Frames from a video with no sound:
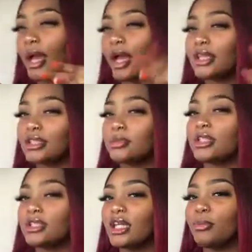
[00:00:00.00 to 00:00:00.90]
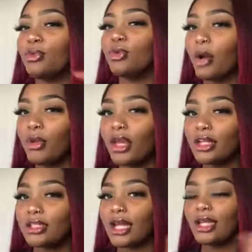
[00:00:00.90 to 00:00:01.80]
accepted to Temple. I'm gonna get
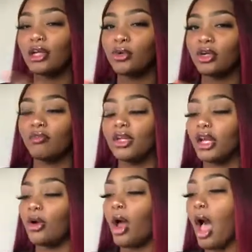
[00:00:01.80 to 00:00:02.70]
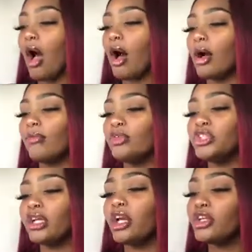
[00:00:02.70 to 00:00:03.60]
into that later on in the video.
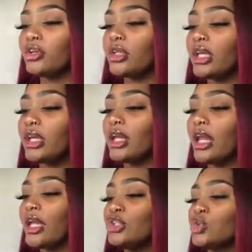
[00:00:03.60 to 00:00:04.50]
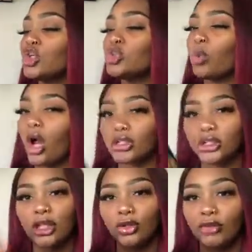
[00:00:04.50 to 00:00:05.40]
Virginia Union and George
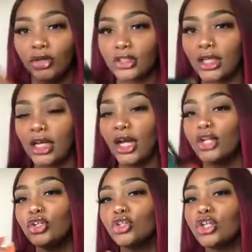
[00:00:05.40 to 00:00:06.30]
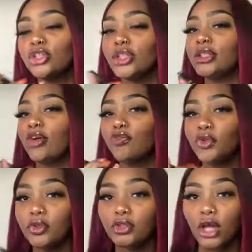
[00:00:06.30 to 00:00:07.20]
Washington University. Those are just a
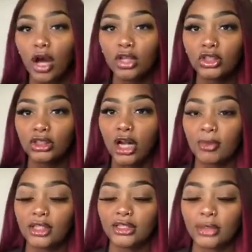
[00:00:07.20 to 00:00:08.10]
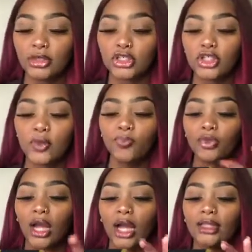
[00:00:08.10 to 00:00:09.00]
few of the colleges that I was accepted to.
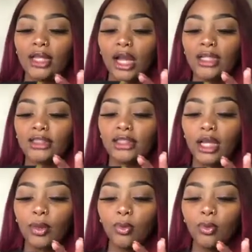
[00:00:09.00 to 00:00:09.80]
I think I just named